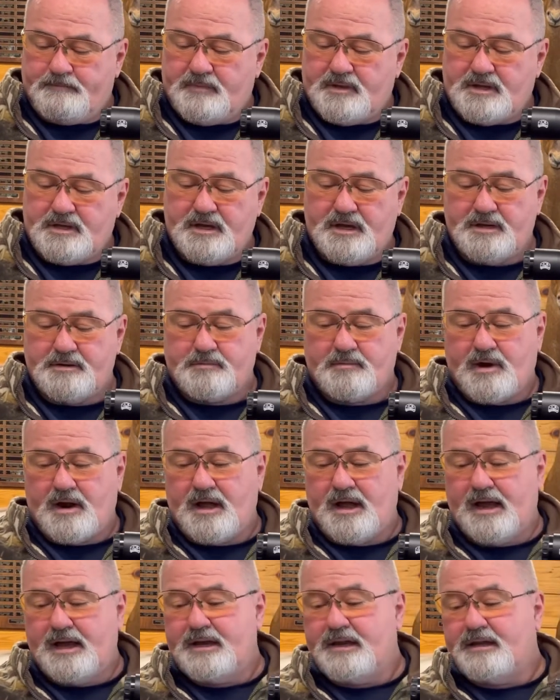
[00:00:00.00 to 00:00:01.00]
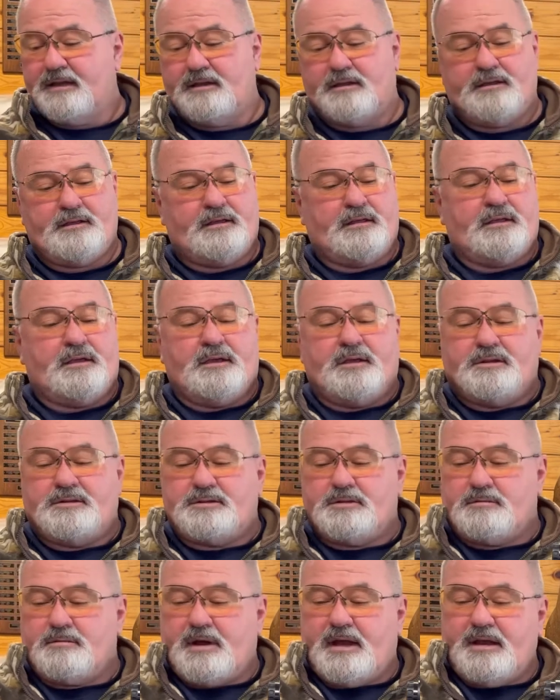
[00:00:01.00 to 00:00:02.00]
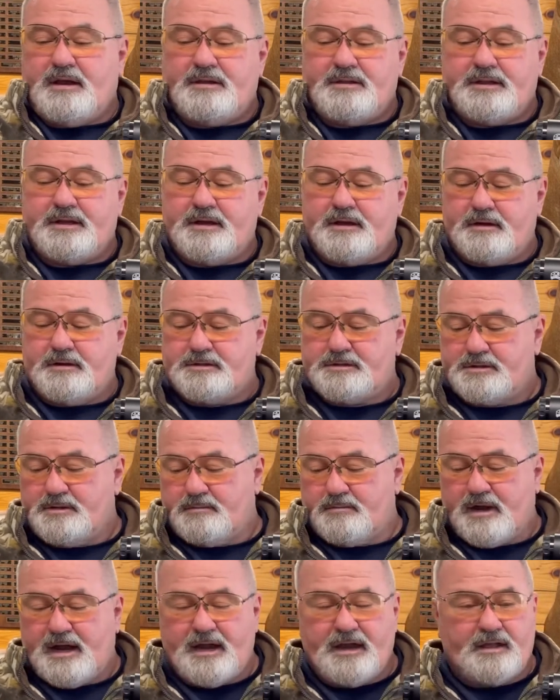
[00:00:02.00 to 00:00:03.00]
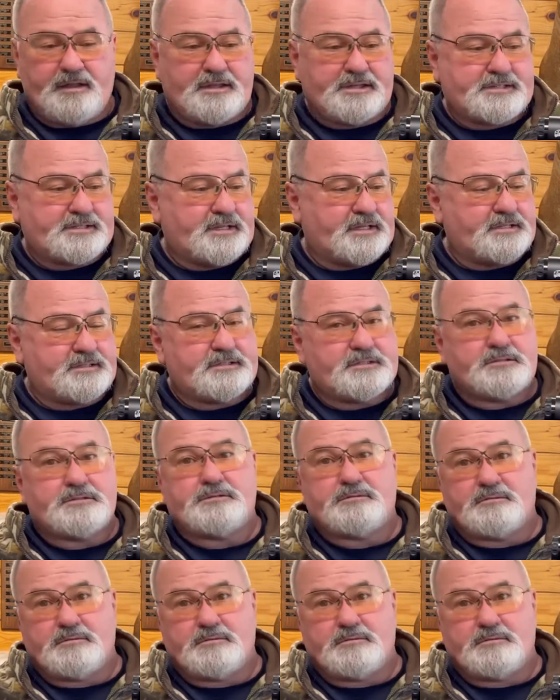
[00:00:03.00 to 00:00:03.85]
gun ride? Should it ride on the ears? Should it ride on the stitches?